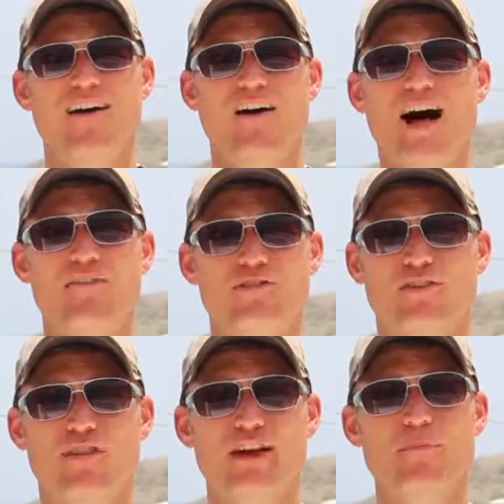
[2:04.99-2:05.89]
I'll have
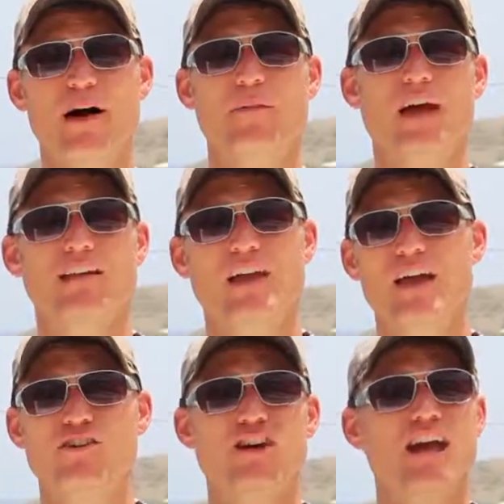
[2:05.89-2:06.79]
to think about that
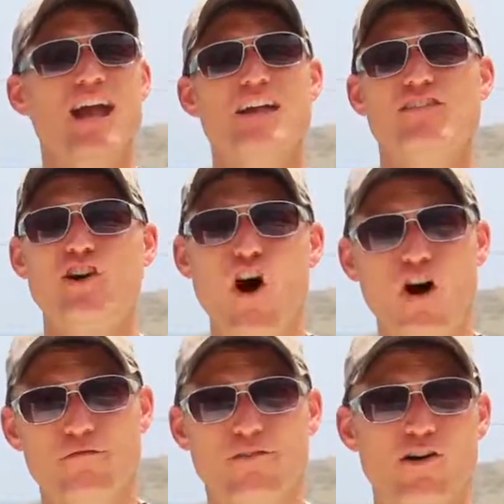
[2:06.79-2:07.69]
later, it's
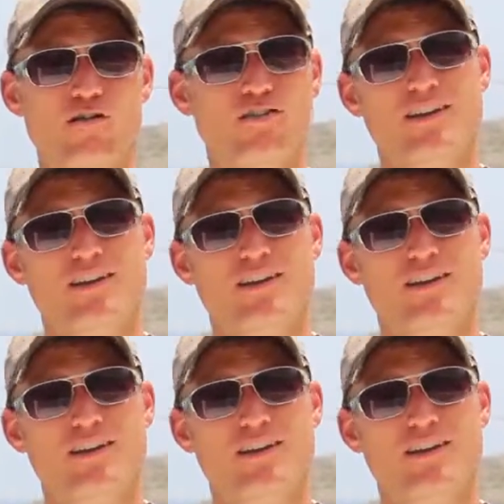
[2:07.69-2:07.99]
gone, folks.